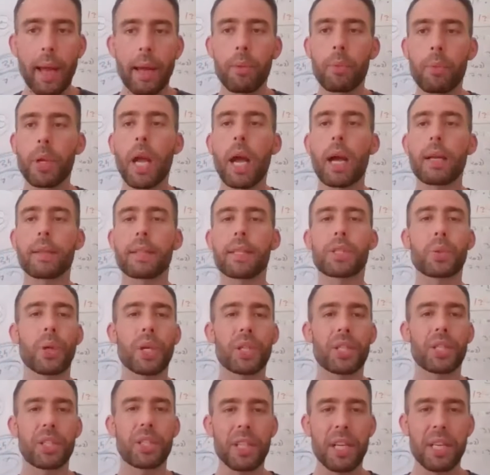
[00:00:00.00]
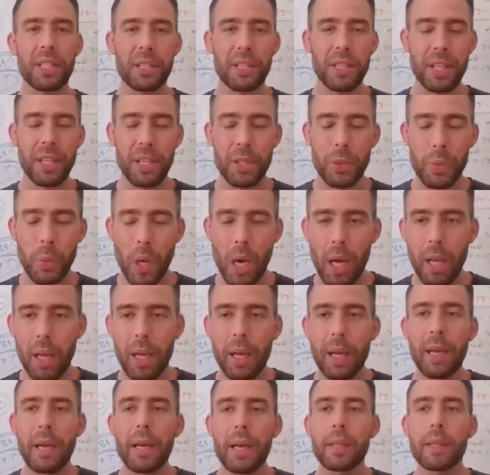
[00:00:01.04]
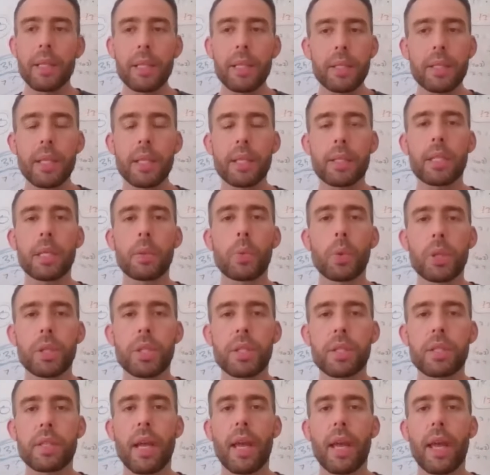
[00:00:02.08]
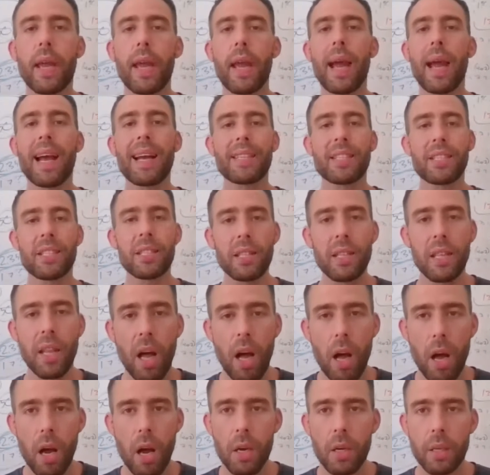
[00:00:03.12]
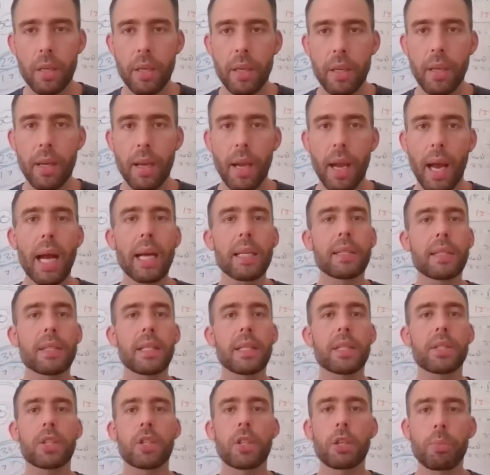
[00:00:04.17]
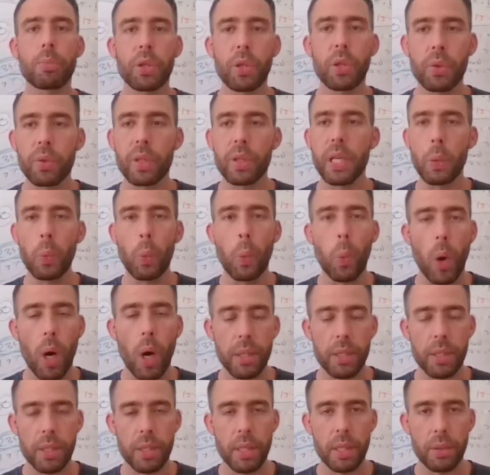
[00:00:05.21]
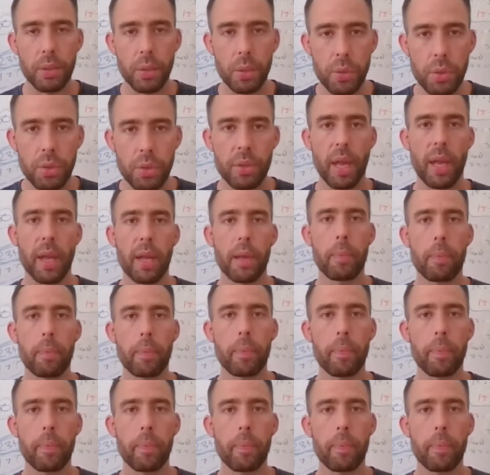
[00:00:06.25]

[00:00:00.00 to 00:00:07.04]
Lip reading: We got this question yesterday as well. This system will stay as long as this community wants it to stay.